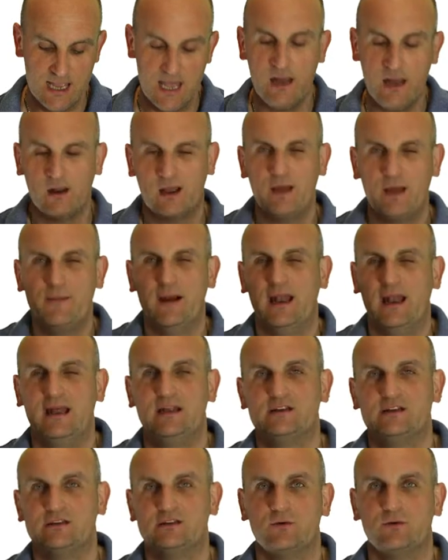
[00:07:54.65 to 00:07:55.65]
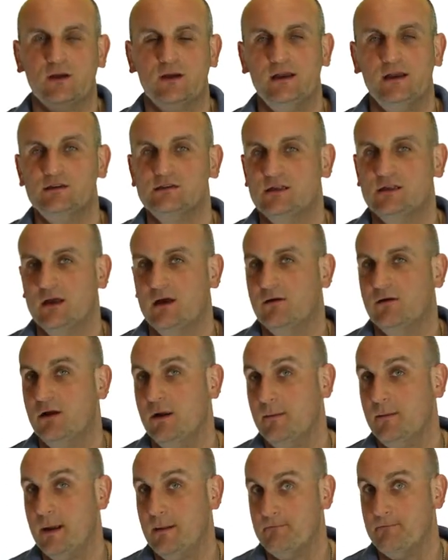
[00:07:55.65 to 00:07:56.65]
And I'll come back later to equations there
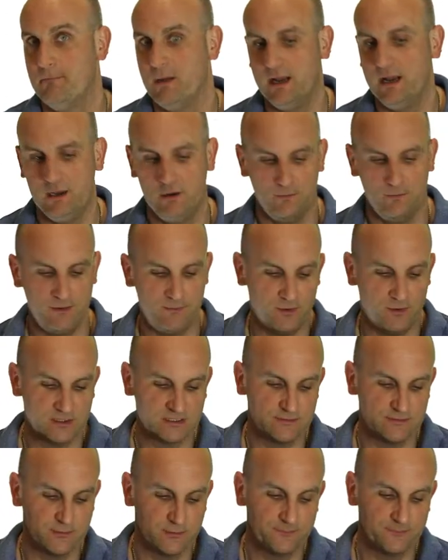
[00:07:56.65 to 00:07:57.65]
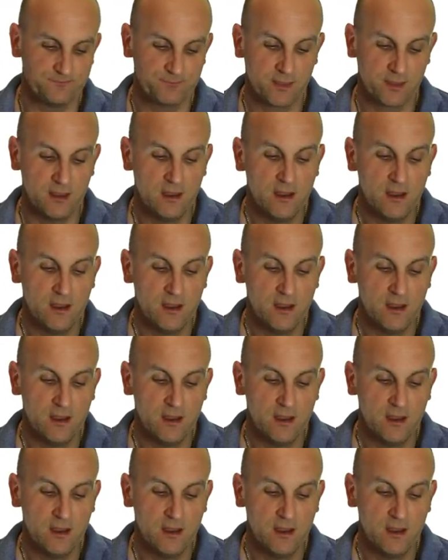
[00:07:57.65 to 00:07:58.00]
it might not be possible.